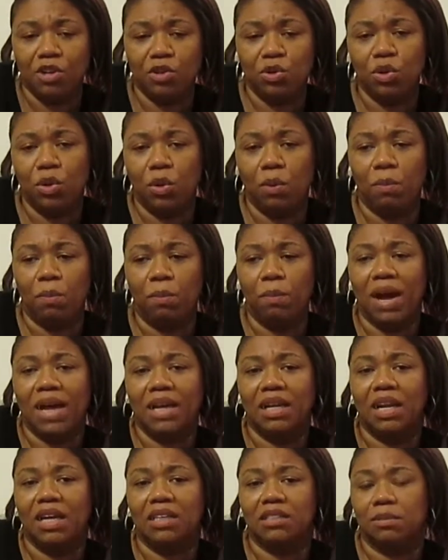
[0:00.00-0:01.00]
You know,
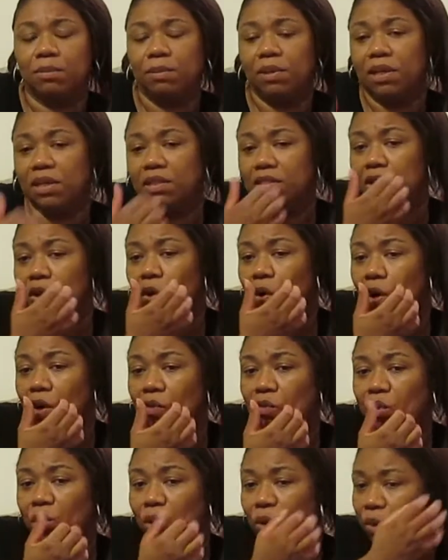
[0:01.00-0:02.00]
Mike likes to play this hard
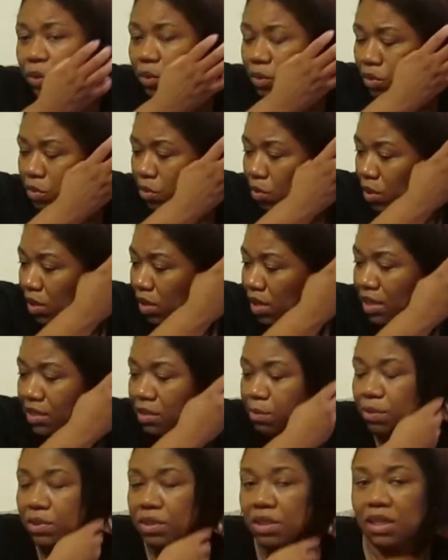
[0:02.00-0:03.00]
role. You know, he likes to
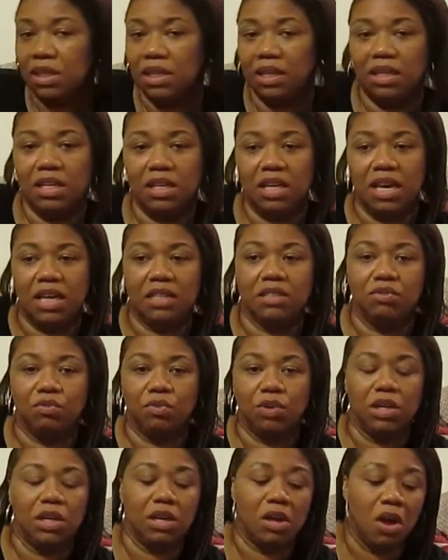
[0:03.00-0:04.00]
pretend that he has a
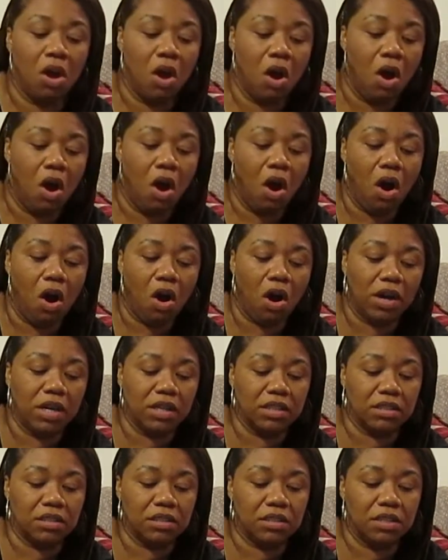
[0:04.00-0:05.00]
really hard
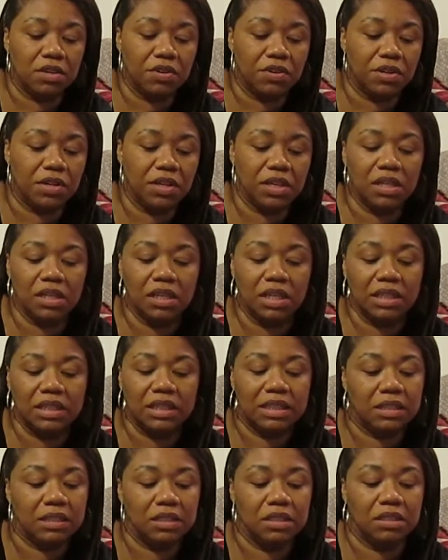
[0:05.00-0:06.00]
exterior and
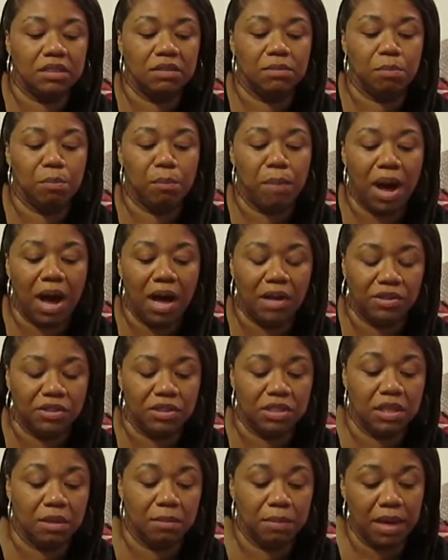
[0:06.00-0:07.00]
nothing bothers
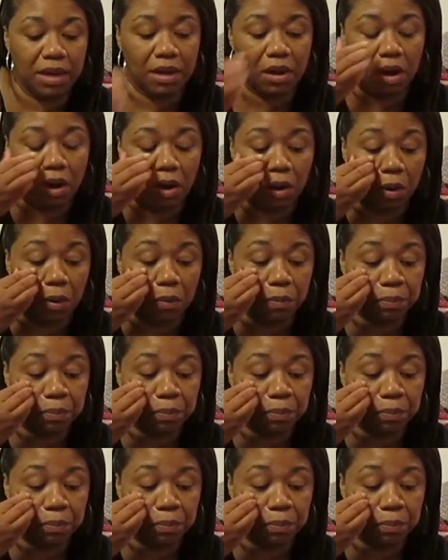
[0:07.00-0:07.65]
him at all.